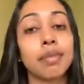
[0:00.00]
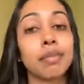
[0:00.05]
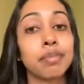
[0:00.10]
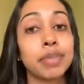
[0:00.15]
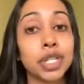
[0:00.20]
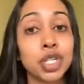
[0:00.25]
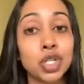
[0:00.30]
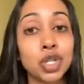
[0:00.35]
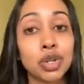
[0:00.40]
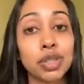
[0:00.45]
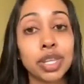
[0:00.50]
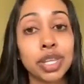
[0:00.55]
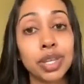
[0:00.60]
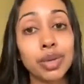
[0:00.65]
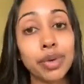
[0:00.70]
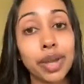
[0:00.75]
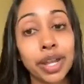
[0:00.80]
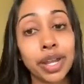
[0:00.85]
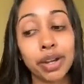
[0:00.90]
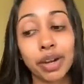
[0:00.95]
Be sure that
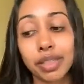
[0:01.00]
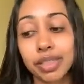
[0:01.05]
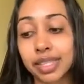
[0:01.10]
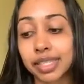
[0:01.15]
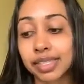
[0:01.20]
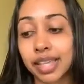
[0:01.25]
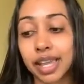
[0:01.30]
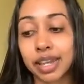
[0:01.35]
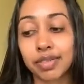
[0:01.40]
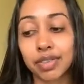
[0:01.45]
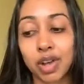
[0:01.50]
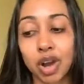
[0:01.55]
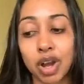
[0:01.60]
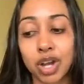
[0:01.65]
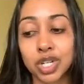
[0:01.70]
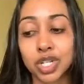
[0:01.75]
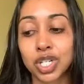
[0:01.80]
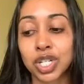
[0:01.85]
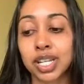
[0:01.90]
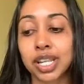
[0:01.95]
you err on the side of
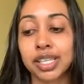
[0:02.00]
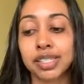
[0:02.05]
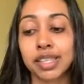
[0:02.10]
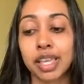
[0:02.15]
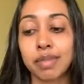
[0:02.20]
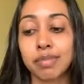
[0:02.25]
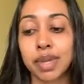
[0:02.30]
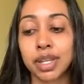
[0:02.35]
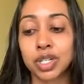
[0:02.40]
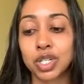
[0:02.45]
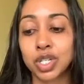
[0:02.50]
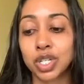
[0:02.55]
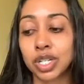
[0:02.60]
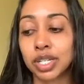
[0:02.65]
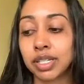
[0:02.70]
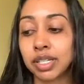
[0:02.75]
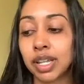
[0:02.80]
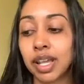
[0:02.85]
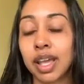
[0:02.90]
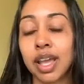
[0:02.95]
caution, as I
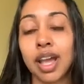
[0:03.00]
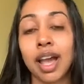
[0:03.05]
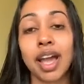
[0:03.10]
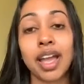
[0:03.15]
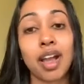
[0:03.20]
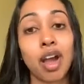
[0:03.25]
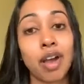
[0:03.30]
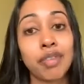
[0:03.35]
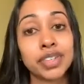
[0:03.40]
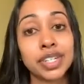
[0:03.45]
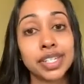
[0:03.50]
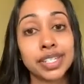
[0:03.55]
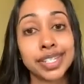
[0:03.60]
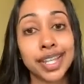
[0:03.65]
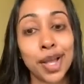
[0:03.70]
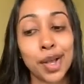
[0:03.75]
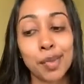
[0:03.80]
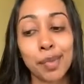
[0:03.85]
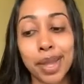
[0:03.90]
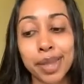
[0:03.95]
mentioned. I often
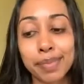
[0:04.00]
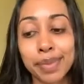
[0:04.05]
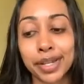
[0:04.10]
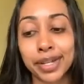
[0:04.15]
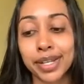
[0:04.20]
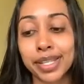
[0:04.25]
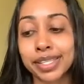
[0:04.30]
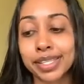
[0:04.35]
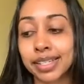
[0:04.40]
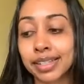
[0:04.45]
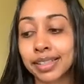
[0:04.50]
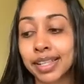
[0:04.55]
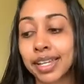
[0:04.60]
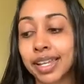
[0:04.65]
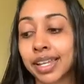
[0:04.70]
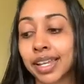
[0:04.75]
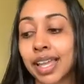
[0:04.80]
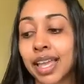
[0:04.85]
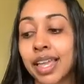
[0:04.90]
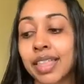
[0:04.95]
tell my parents in
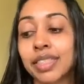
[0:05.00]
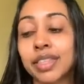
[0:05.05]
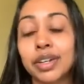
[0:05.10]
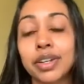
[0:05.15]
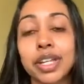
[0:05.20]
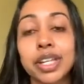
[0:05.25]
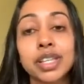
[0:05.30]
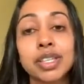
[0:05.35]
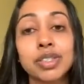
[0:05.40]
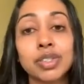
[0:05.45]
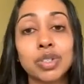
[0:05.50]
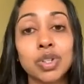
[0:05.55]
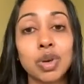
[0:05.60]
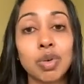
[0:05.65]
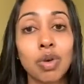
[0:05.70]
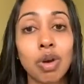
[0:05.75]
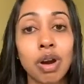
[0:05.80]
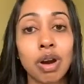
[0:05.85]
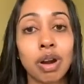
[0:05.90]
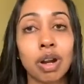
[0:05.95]
clinic, there is no
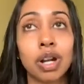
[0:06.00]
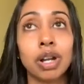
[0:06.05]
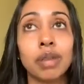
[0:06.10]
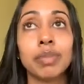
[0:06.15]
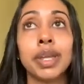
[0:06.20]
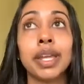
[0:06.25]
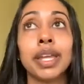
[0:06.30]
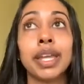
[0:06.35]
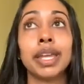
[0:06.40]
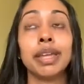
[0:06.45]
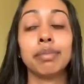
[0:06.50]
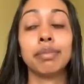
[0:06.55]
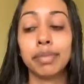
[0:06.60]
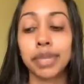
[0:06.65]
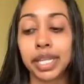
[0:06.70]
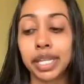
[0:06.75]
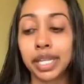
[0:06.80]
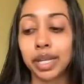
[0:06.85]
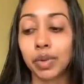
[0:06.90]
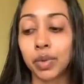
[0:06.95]
harm in
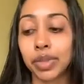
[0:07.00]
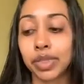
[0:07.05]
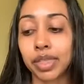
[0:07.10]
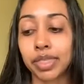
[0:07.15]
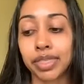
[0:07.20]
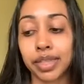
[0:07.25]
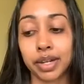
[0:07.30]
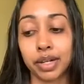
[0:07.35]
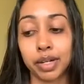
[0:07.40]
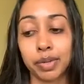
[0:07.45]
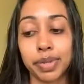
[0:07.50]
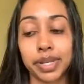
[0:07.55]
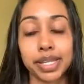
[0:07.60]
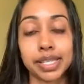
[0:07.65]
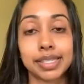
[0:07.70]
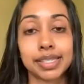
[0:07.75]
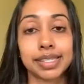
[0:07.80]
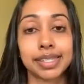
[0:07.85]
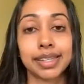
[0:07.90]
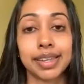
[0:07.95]
meeting with a
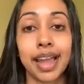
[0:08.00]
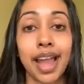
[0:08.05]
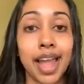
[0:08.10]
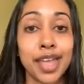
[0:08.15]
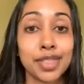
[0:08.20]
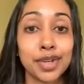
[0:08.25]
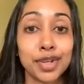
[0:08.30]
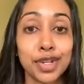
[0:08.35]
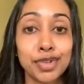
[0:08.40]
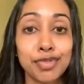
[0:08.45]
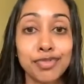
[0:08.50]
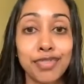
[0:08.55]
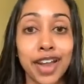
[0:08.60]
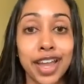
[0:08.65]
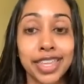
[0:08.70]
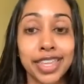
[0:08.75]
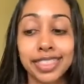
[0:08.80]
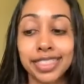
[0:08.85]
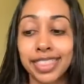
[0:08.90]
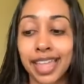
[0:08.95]
therapist. Either you
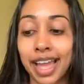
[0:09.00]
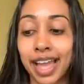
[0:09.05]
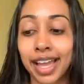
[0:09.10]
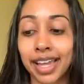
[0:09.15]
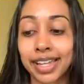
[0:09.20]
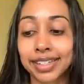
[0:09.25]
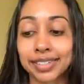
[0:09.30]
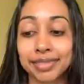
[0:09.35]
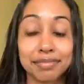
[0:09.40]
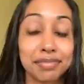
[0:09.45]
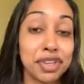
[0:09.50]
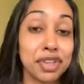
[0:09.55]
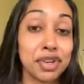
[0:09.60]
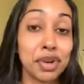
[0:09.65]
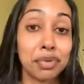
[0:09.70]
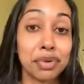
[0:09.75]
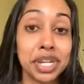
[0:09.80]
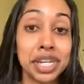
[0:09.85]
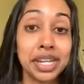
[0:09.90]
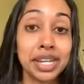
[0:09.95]
find that you
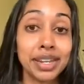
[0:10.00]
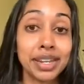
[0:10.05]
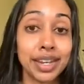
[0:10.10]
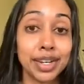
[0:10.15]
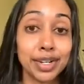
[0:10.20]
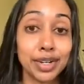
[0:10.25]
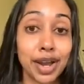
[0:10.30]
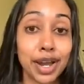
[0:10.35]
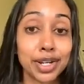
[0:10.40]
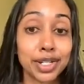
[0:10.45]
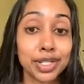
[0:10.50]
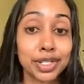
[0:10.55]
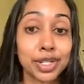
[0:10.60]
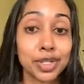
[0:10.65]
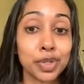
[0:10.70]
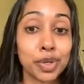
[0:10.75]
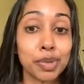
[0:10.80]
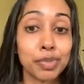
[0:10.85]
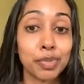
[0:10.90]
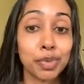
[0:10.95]
don't need it and you're actually
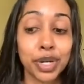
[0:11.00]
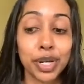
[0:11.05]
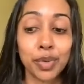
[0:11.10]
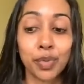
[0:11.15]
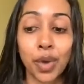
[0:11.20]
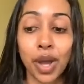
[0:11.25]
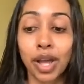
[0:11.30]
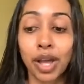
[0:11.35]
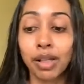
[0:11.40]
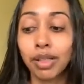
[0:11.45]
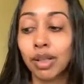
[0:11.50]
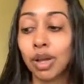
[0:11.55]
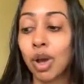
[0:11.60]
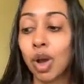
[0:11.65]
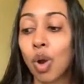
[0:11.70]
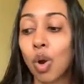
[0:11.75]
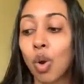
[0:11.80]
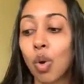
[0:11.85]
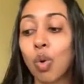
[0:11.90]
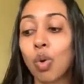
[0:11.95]
doing pretty well,
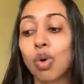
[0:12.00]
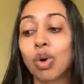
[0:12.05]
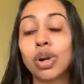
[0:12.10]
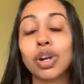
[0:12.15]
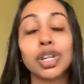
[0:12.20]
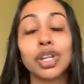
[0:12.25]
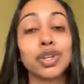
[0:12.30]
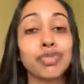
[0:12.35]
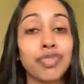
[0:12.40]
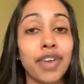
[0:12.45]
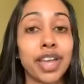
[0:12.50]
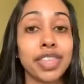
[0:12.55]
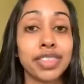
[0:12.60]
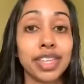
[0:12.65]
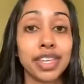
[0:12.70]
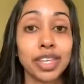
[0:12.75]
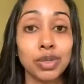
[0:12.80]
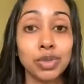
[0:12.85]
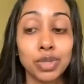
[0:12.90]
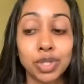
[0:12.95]
or you find
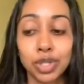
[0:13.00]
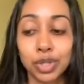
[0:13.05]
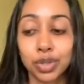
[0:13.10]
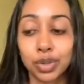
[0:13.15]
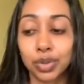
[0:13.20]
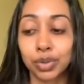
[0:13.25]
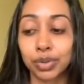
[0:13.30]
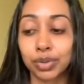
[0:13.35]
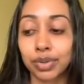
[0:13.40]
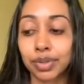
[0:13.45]
that you do.